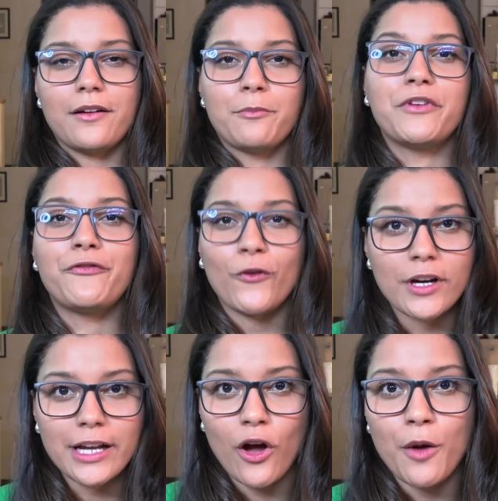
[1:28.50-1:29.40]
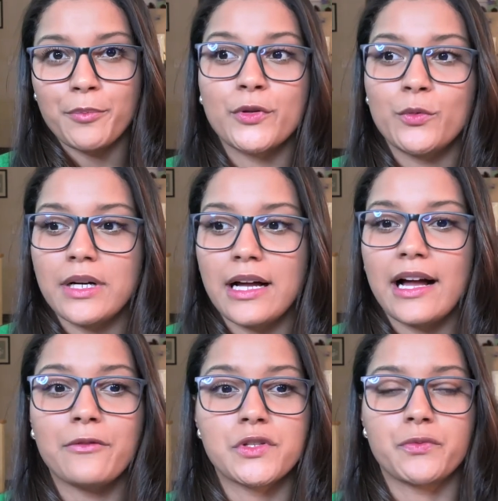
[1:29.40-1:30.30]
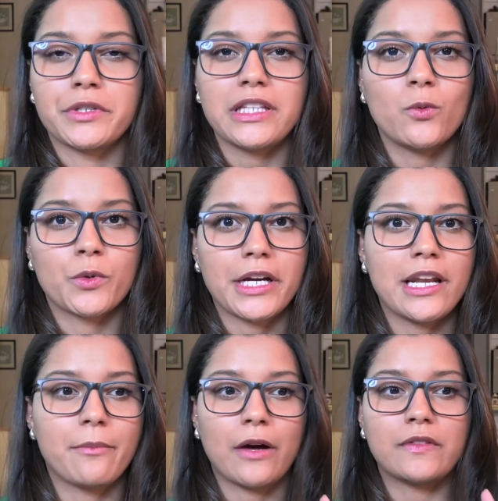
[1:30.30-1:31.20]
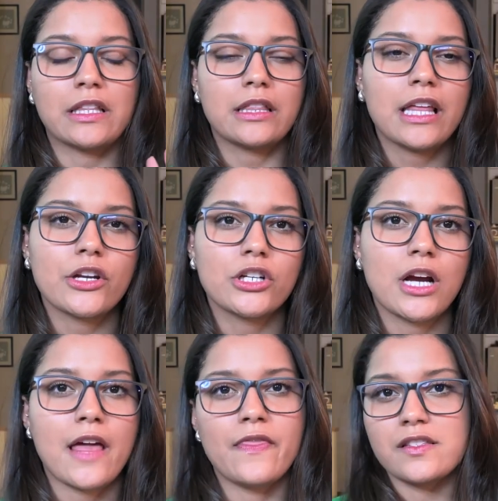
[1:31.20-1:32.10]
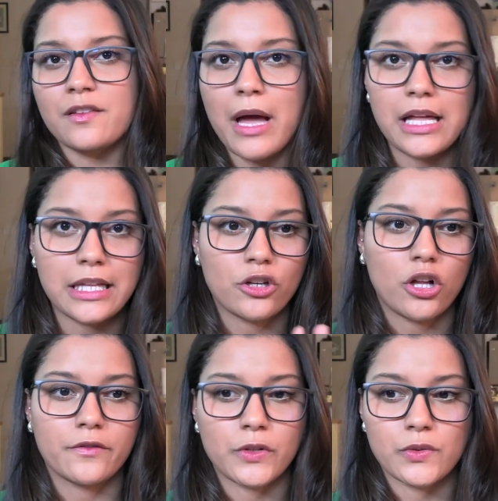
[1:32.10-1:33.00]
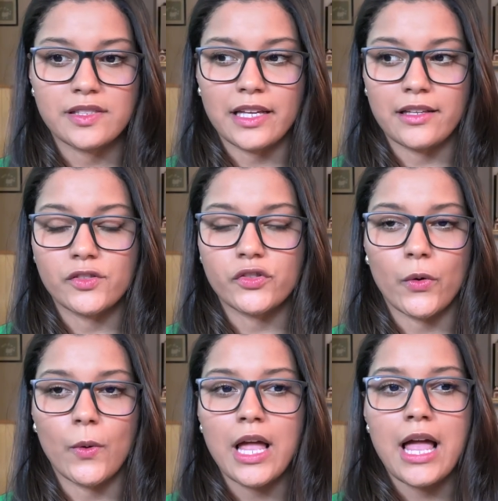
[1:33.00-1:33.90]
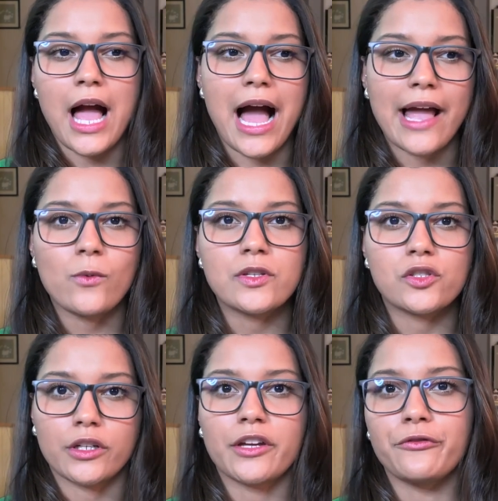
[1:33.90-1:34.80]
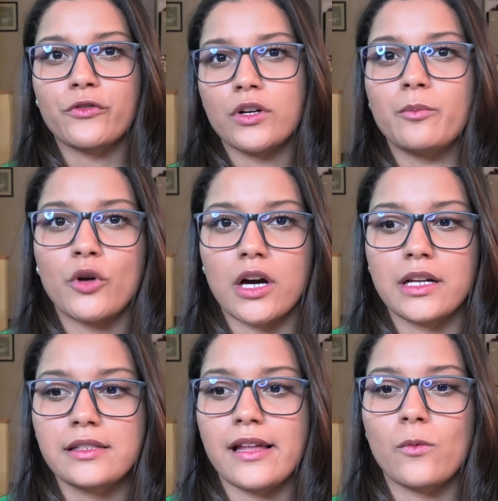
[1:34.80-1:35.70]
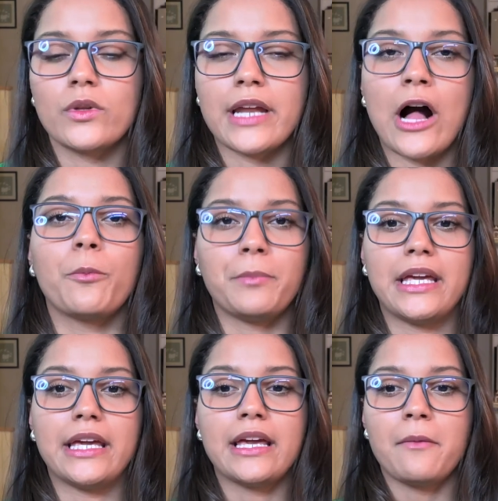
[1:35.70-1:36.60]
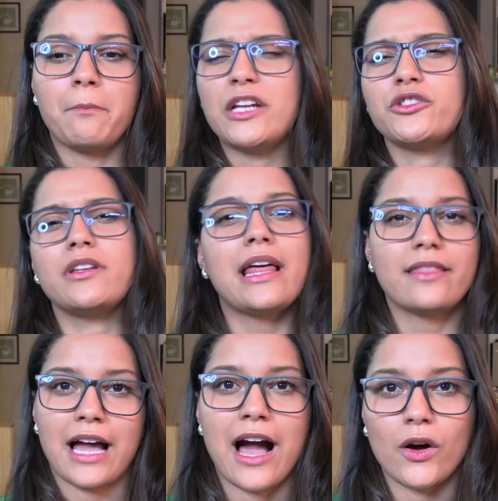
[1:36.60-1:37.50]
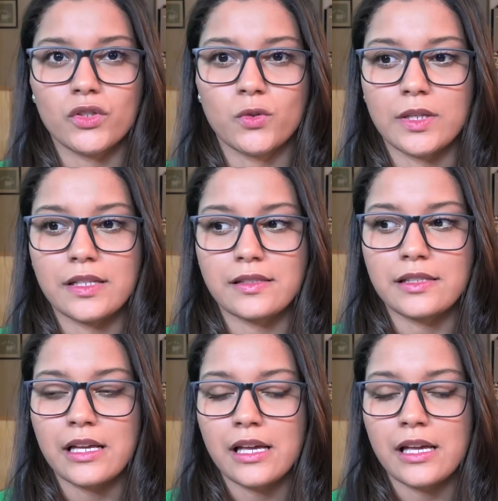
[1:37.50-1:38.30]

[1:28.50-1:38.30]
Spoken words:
Before I got Pluma, I was really worried about the litter and the smell and all of those things. So I was looking for products that would help me make sure that the house was